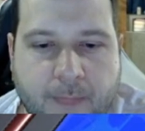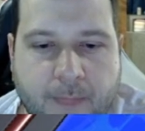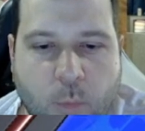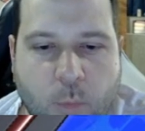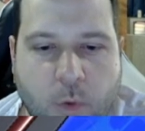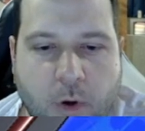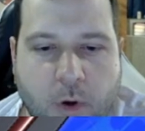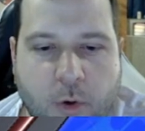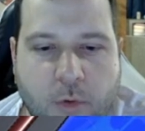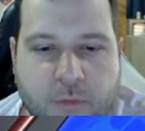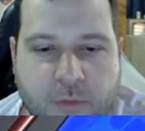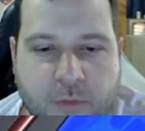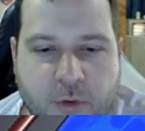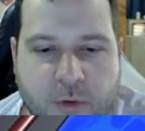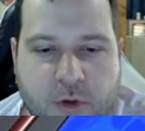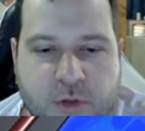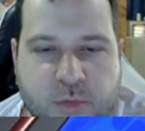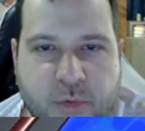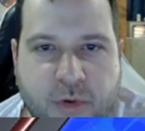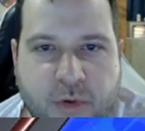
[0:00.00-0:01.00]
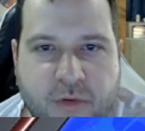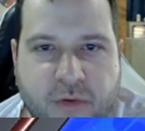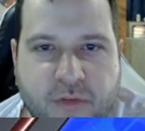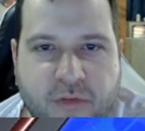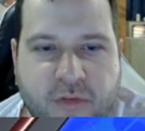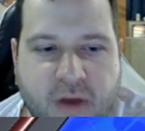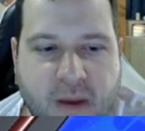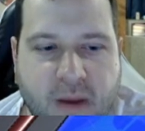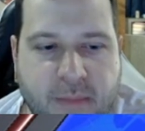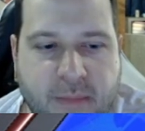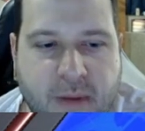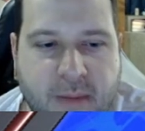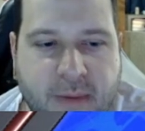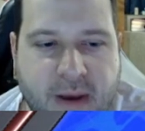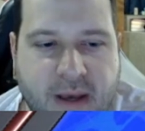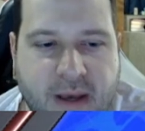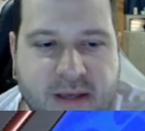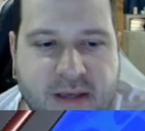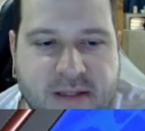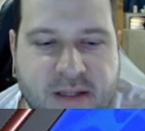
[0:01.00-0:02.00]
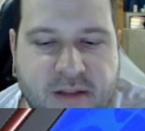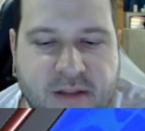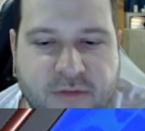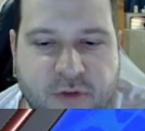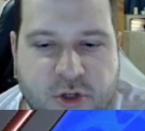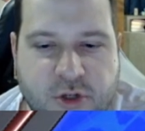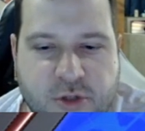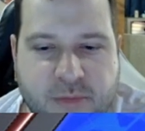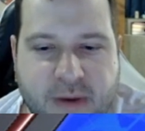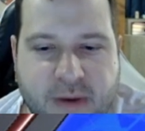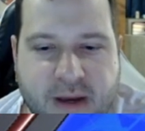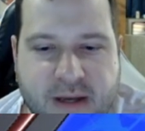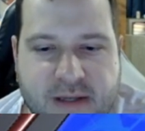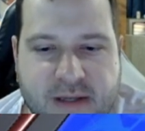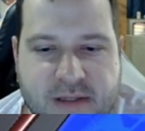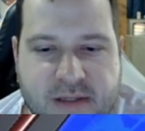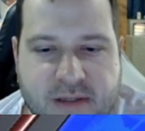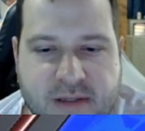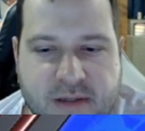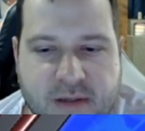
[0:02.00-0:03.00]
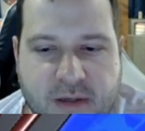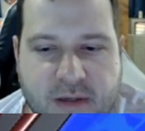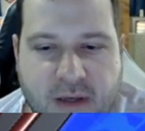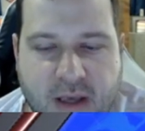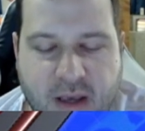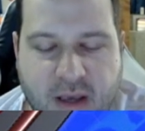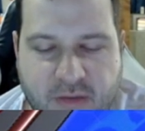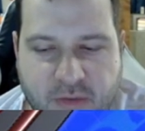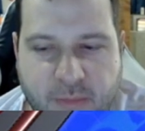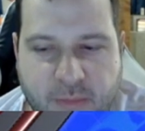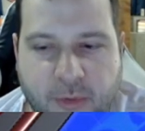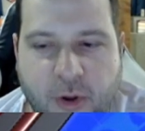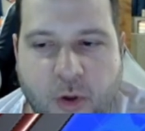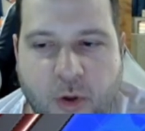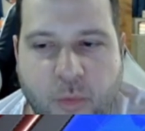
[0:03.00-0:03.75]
We are going first. We do have the VIP Pass and the Frigibax Heavy Ball.